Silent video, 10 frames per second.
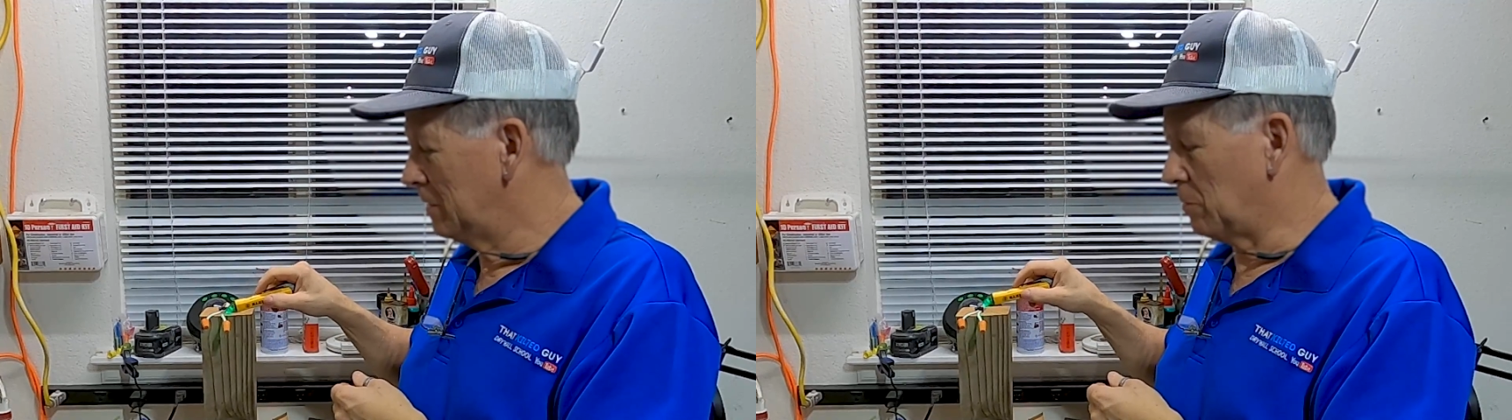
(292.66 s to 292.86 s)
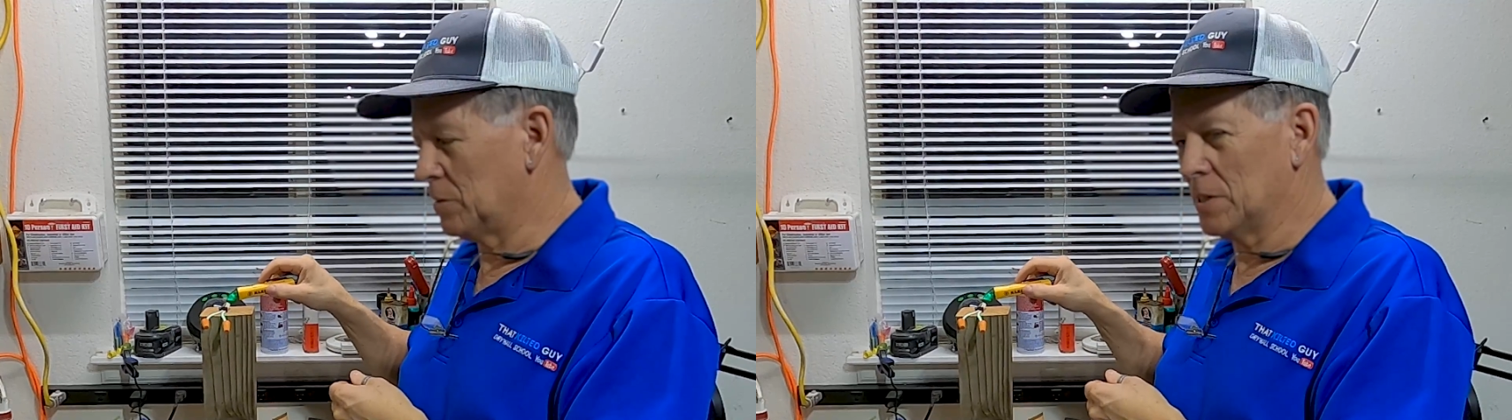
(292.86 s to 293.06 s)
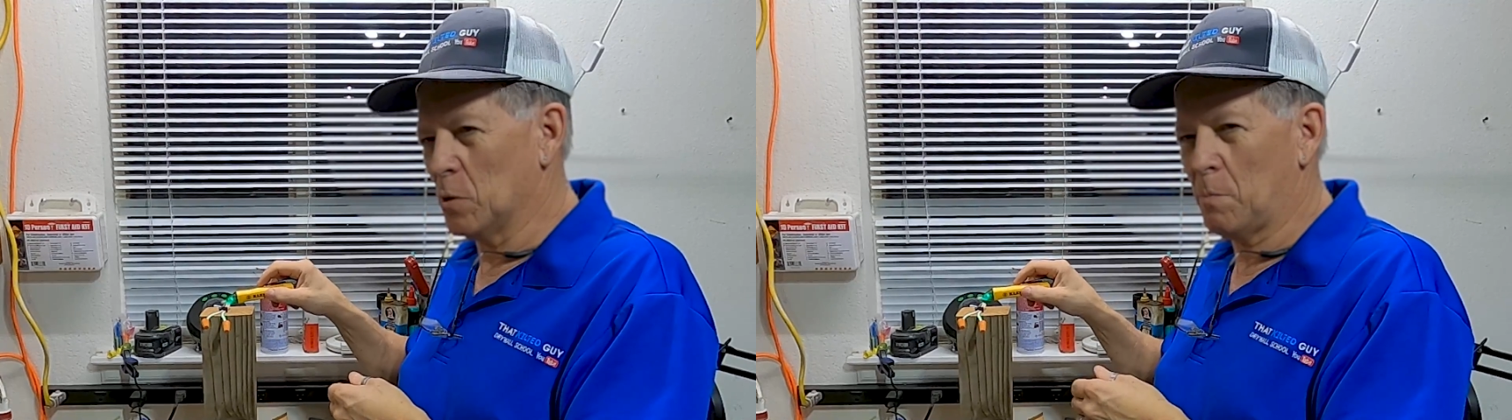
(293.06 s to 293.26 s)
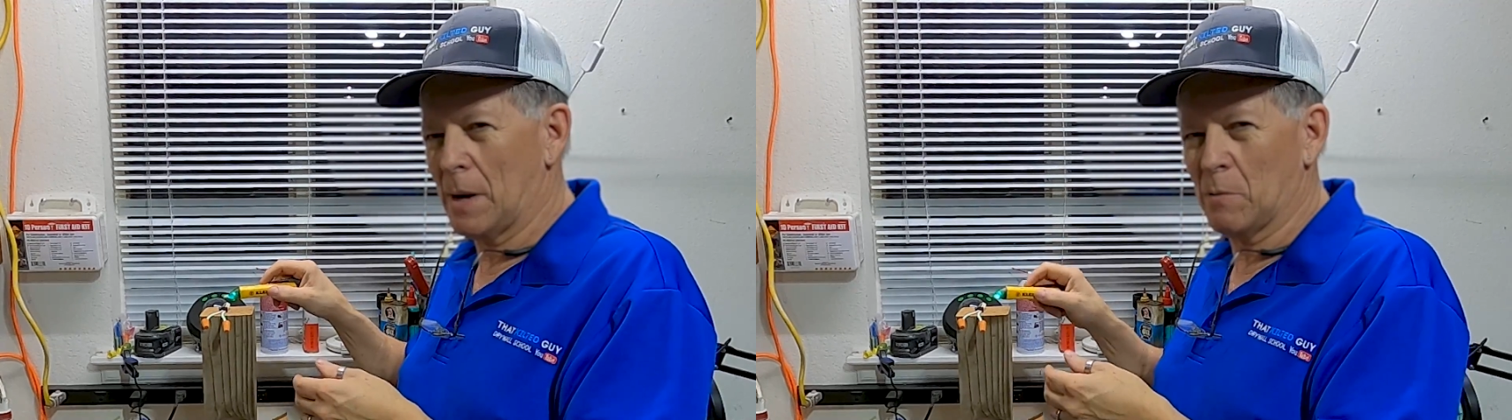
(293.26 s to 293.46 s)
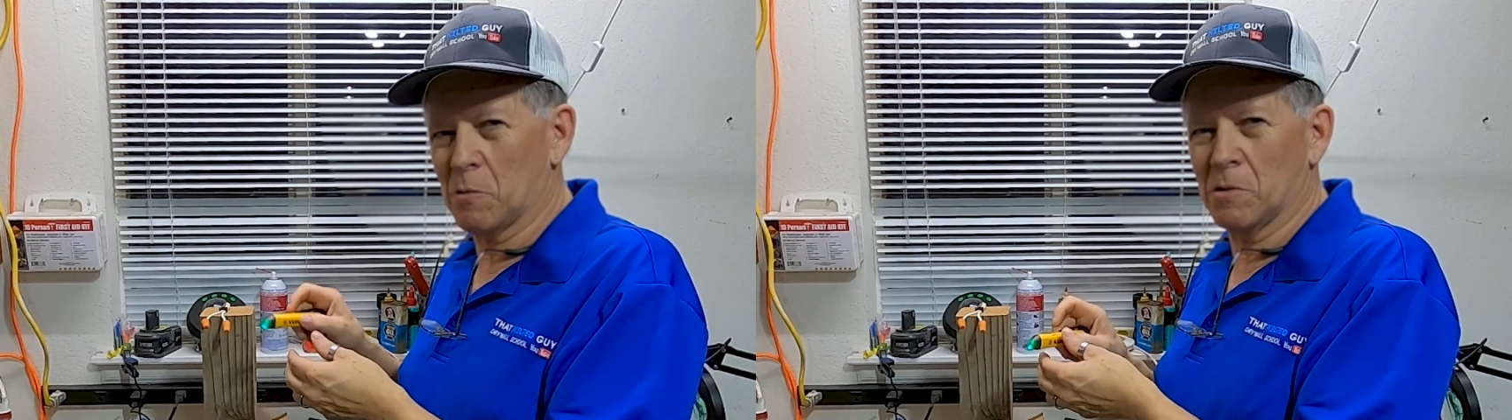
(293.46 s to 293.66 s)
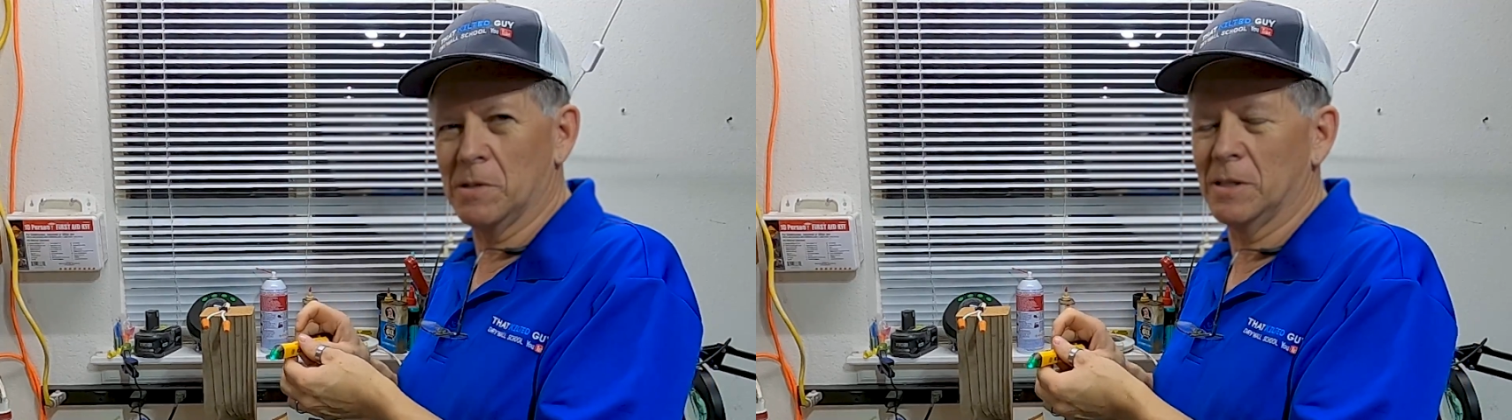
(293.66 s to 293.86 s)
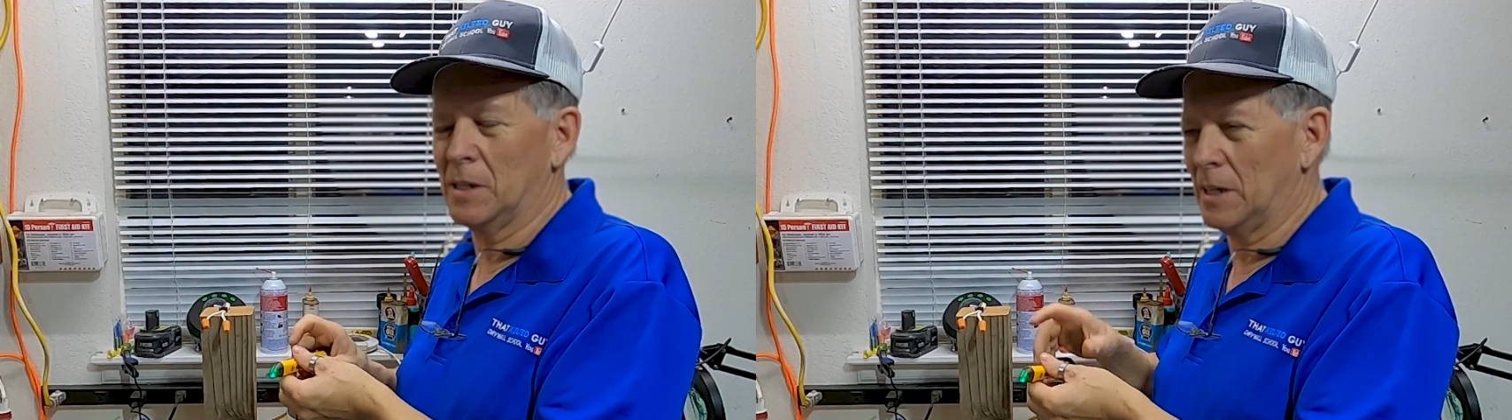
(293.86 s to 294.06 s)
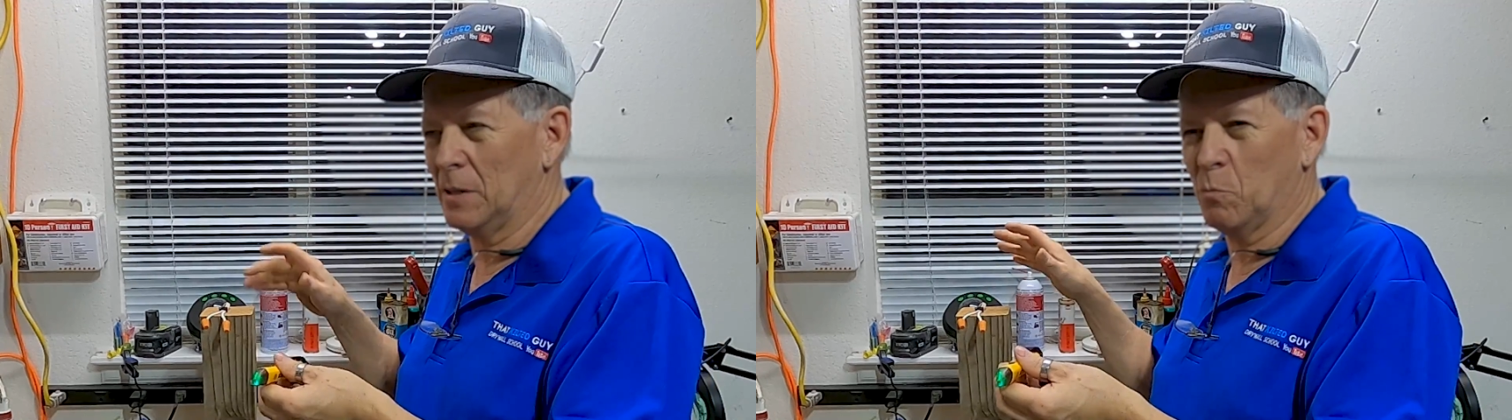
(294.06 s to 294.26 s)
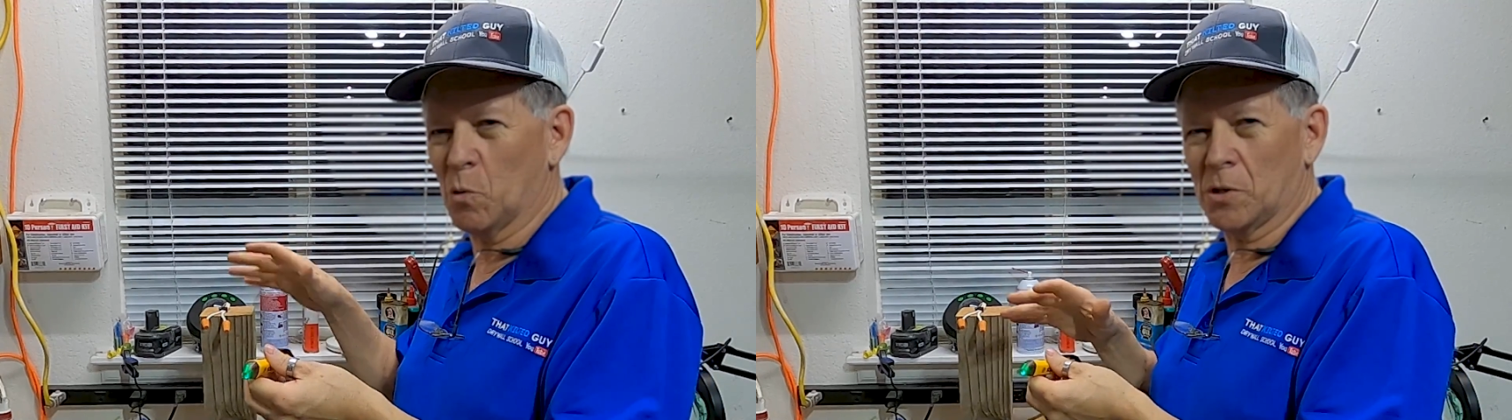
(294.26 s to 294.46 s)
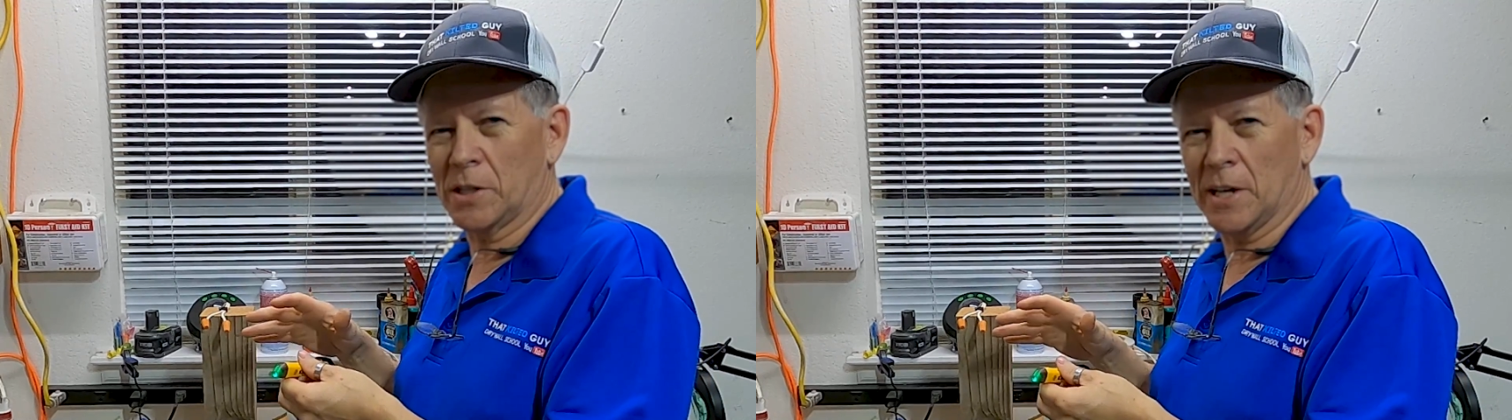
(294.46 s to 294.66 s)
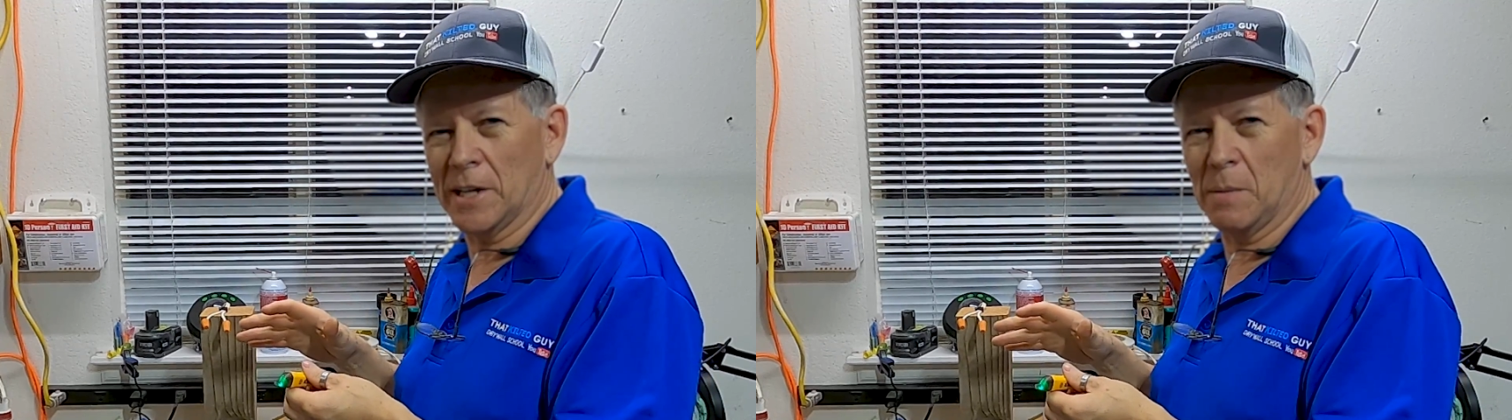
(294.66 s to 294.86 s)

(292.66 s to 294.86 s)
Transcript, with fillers: there was no power, I worked on